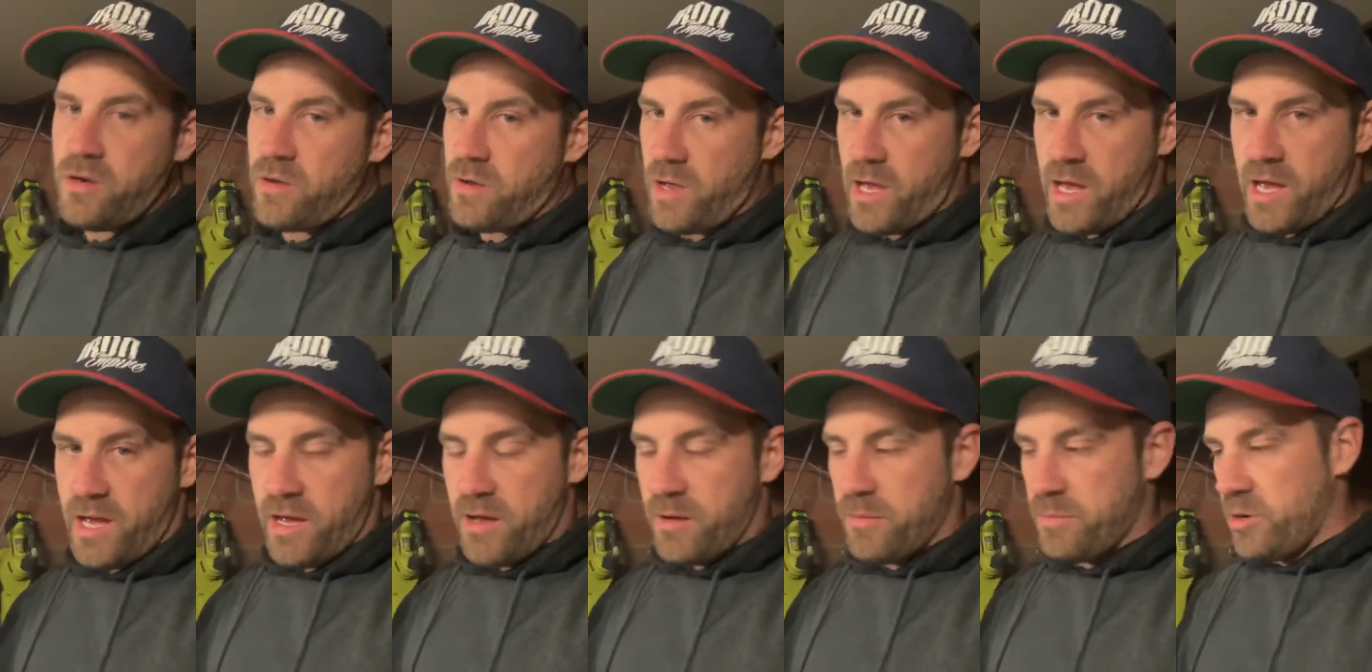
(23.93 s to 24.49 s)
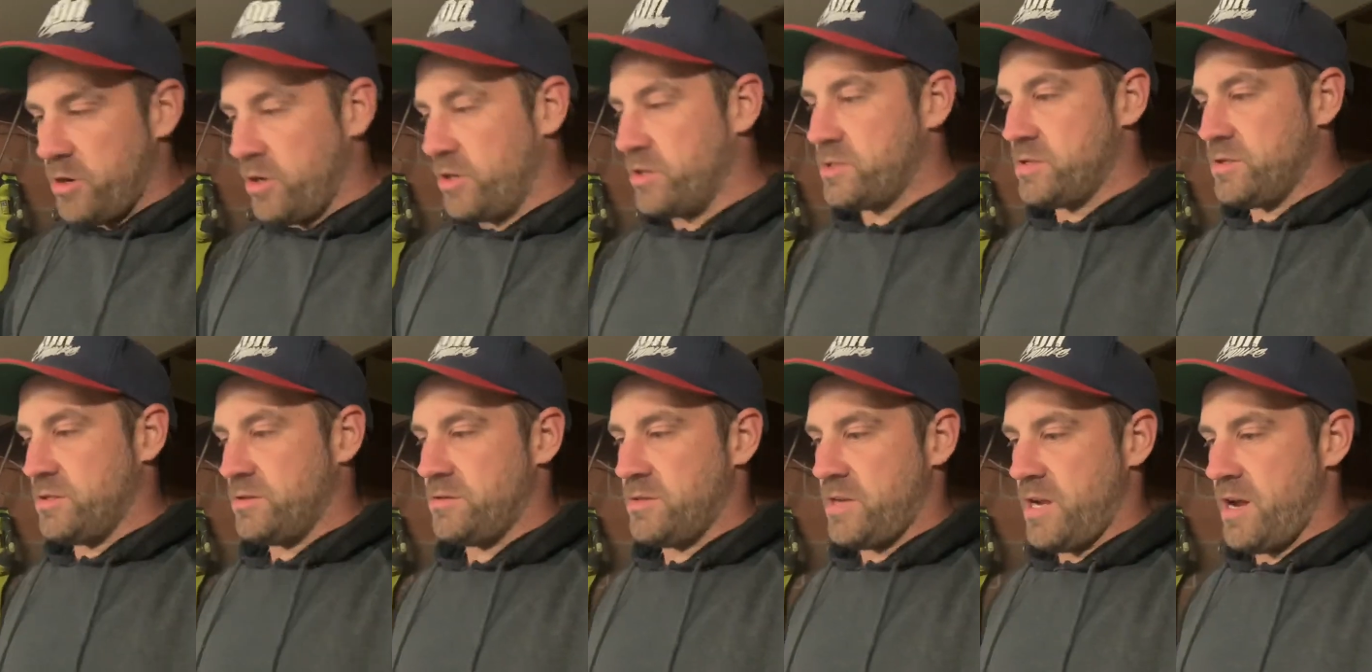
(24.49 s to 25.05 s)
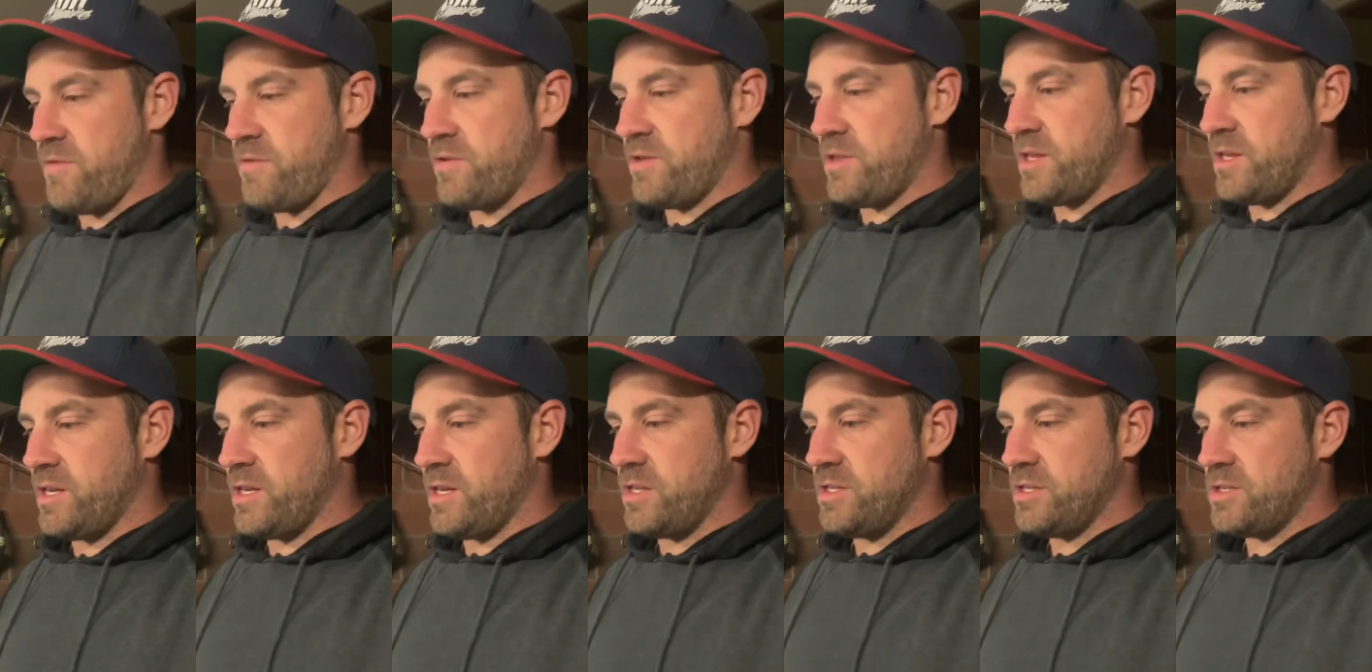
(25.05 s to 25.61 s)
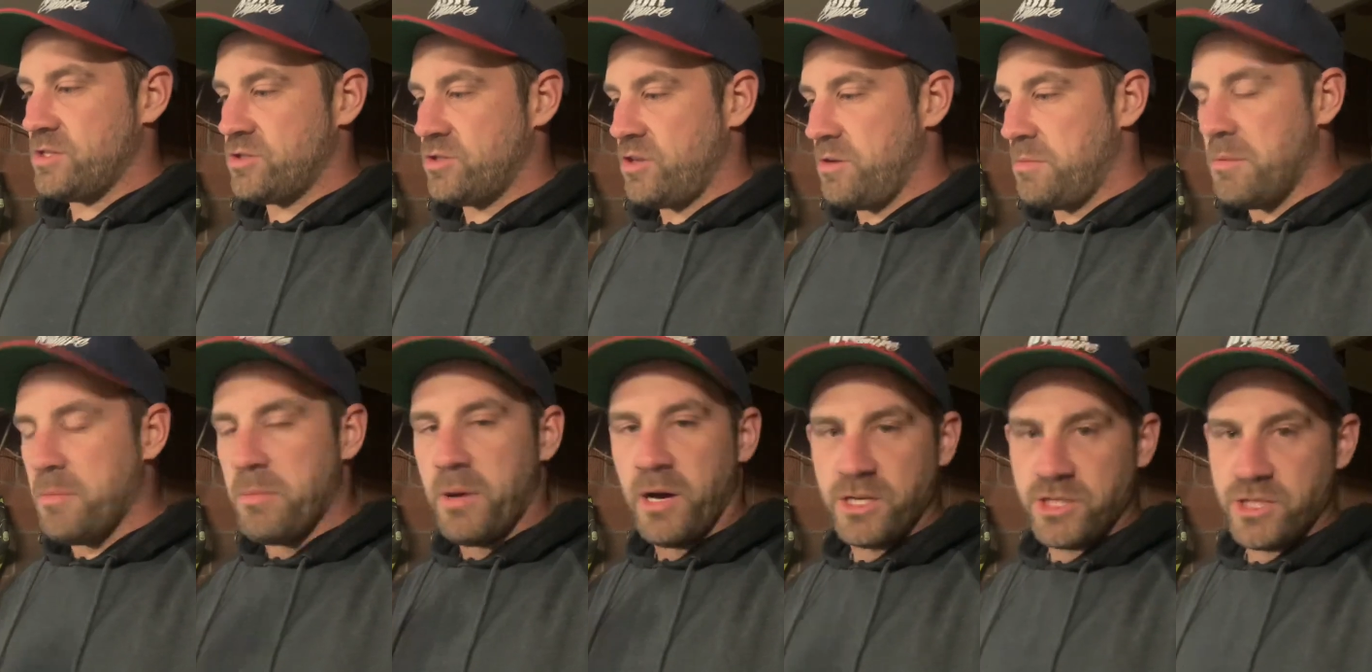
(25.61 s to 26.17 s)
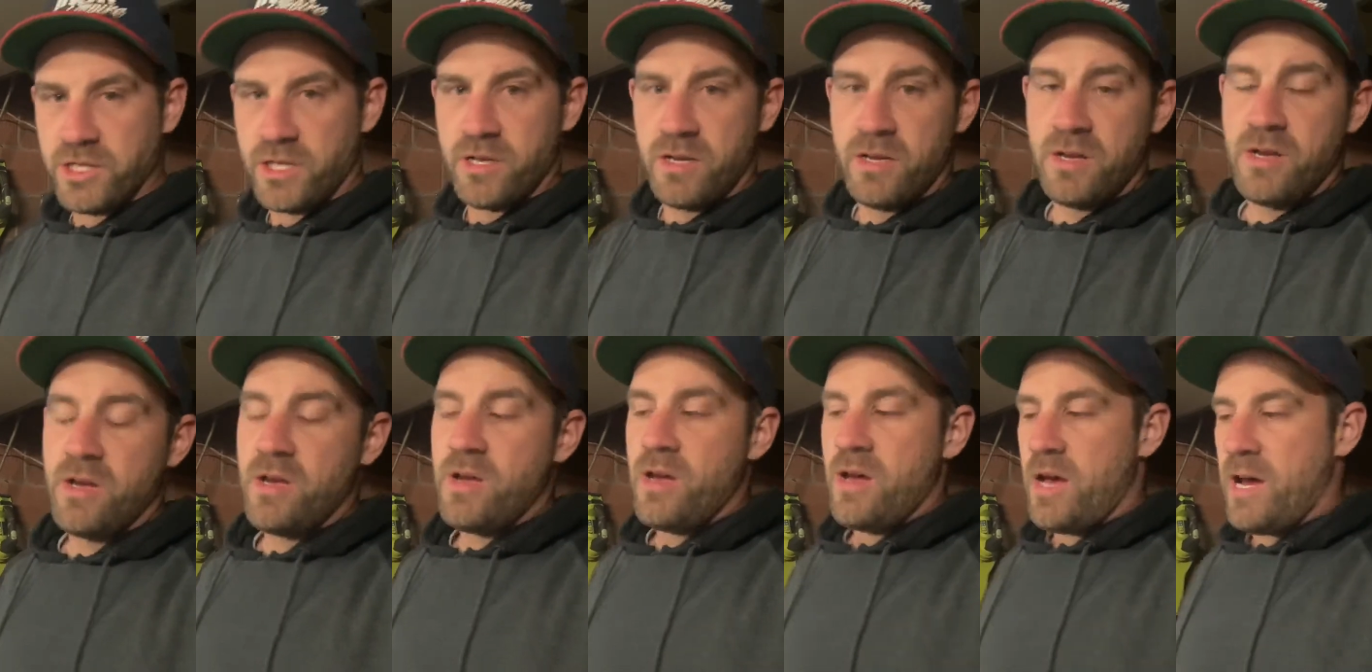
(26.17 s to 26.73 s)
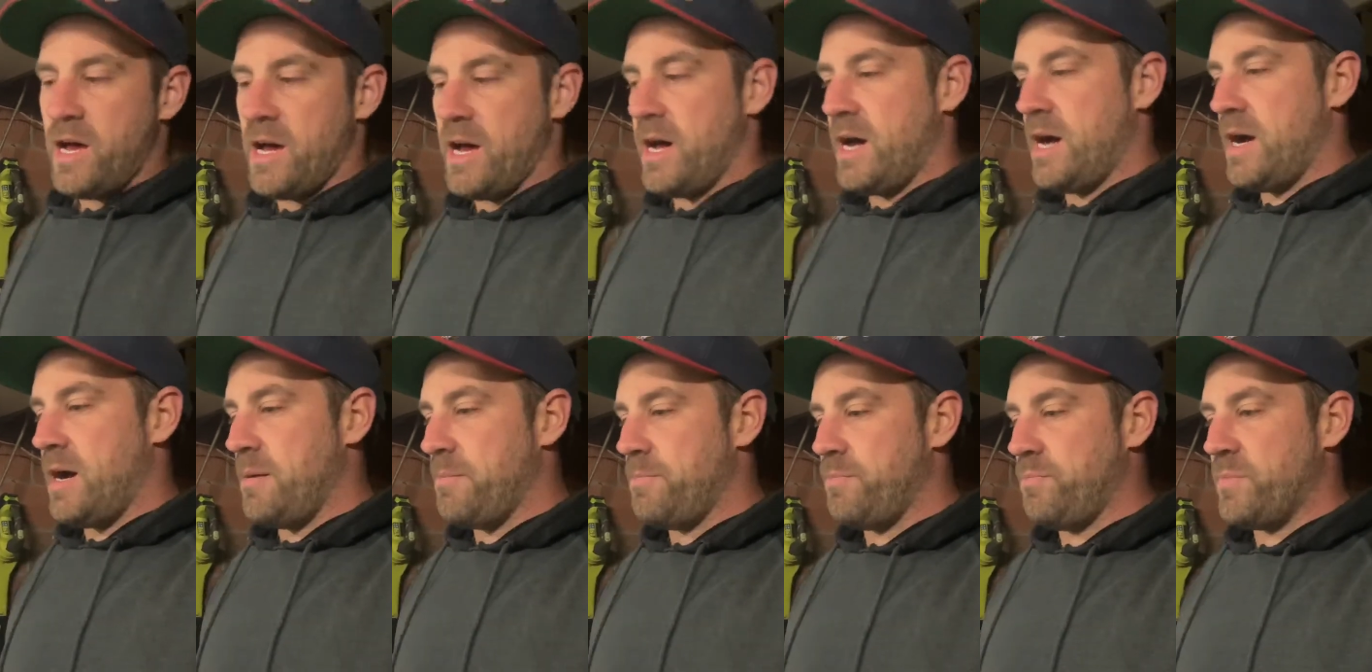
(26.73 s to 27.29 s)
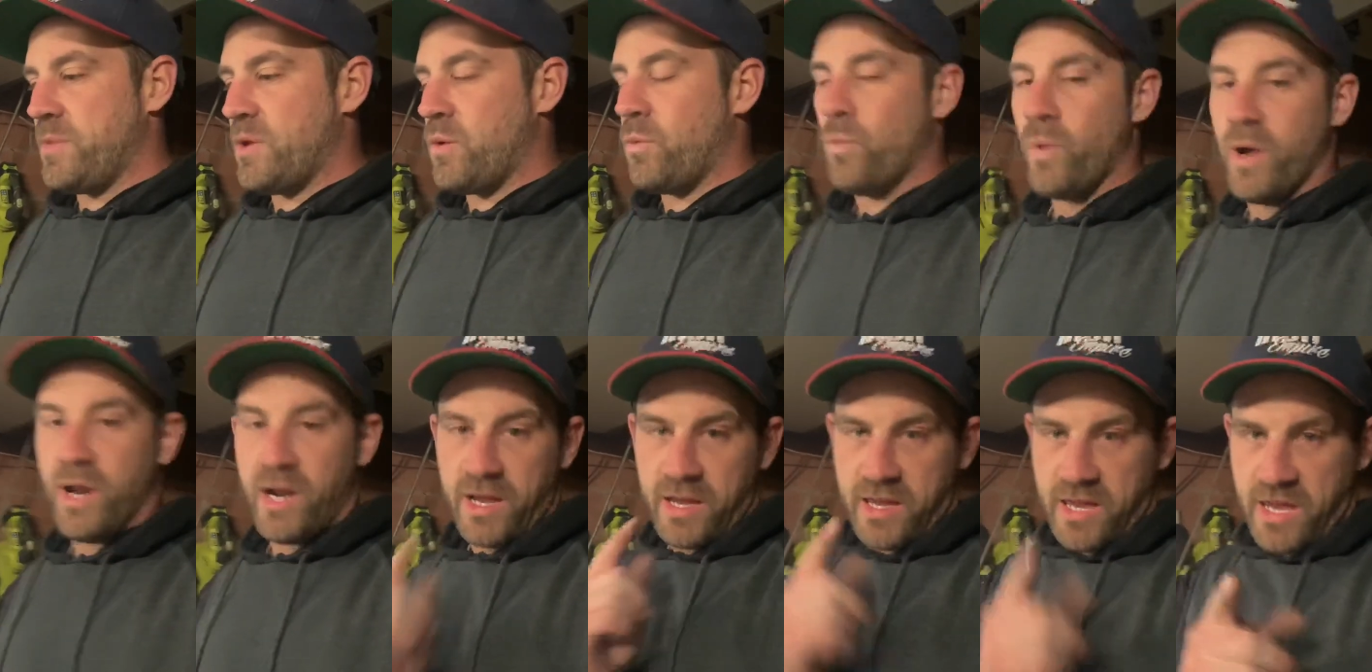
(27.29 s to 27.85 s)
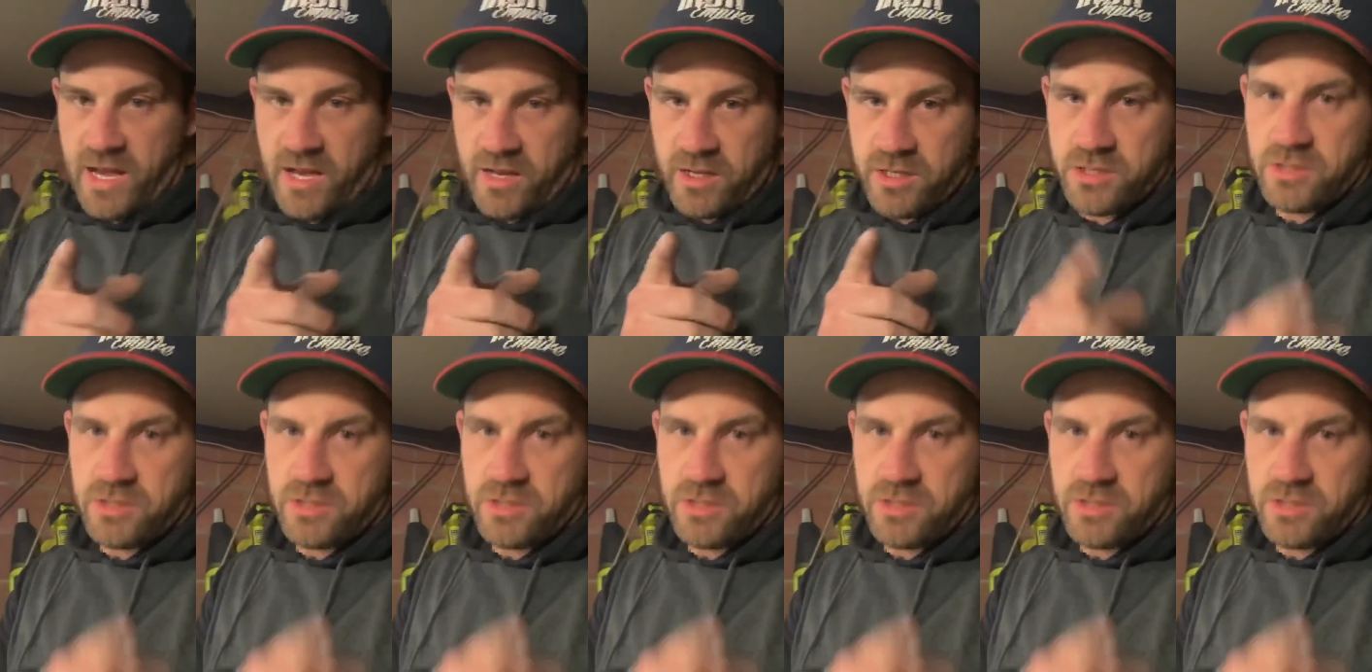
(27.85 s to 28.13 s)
person, everything is super budget when it counts.